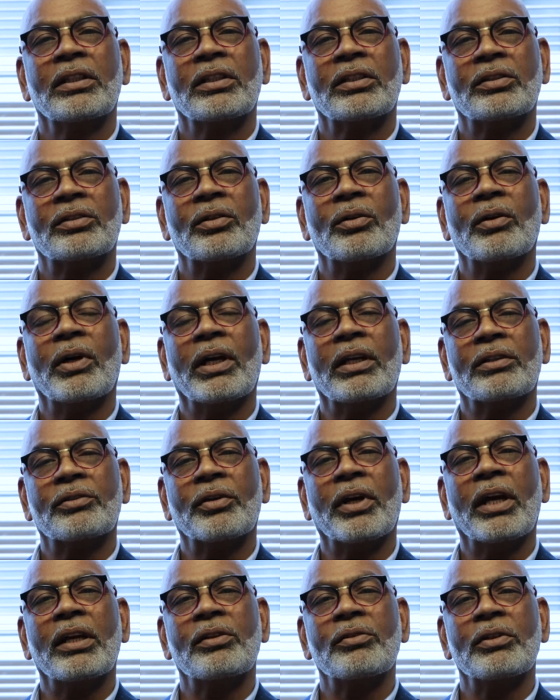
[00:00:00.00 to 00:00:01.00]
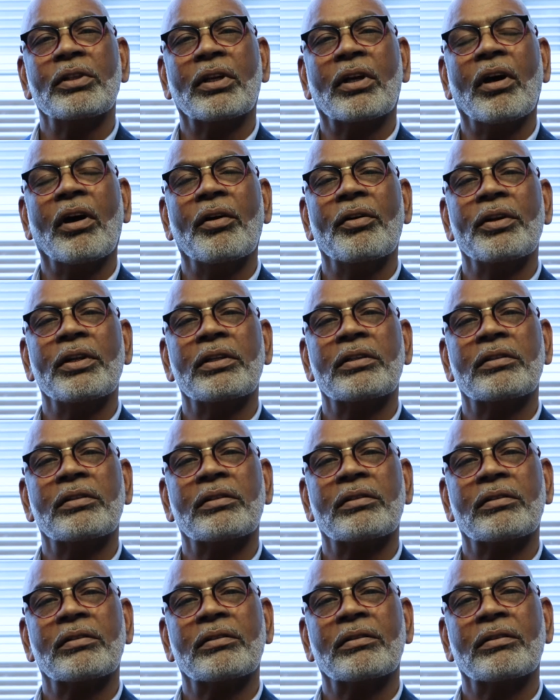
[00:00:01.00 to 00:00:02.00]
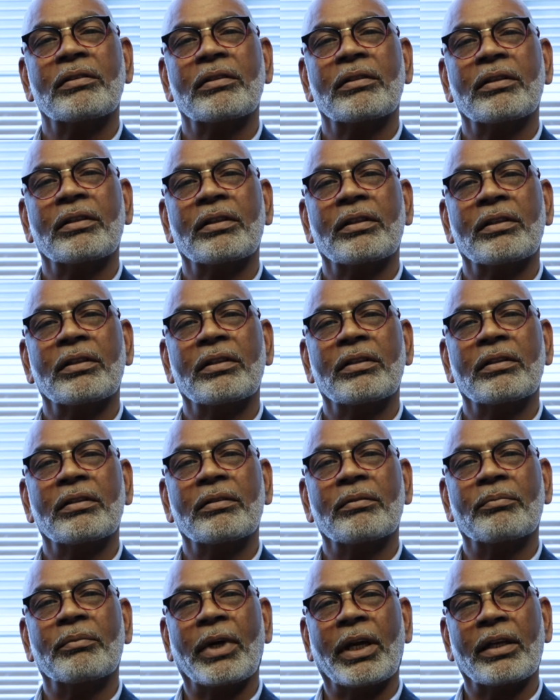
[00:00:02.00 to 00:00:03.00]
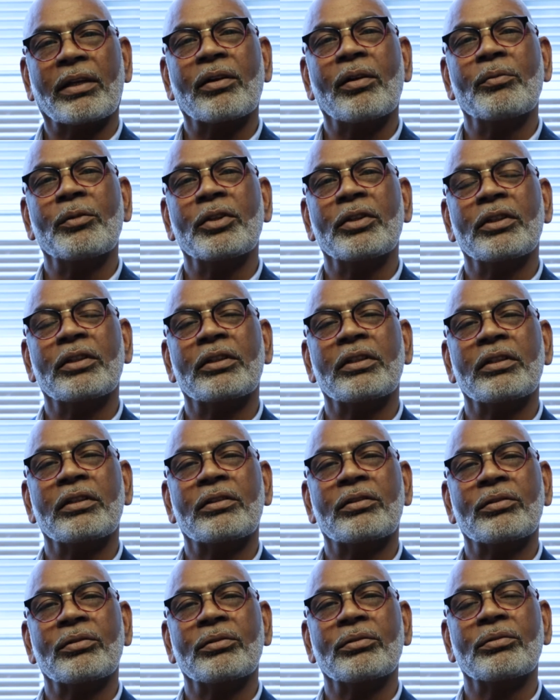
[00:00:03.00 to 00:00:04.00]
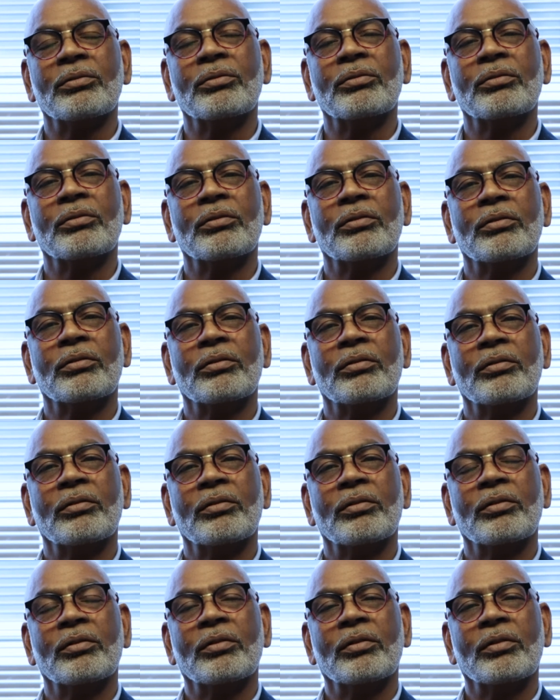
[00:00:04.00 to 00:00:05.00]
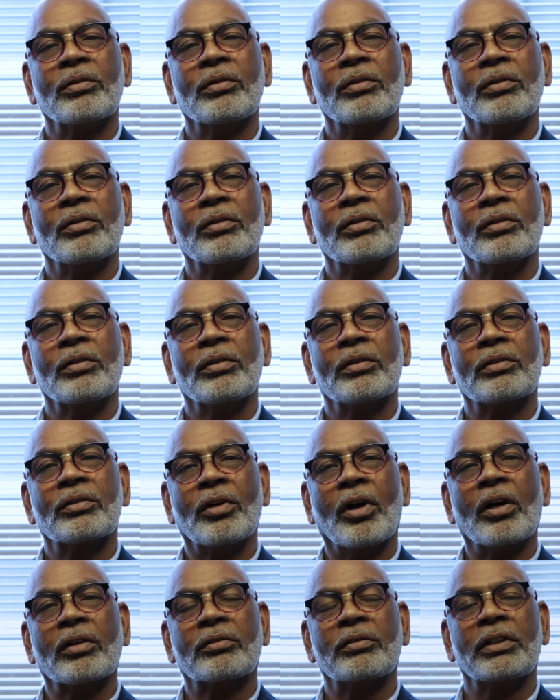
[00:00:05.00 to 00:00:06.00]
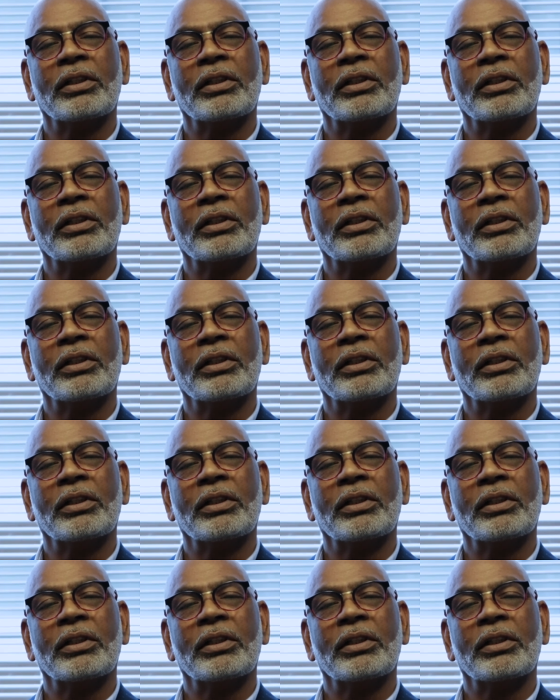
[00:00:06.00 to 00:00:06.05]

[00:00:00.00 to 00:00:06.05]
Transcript: So I try to encourage my community to talk to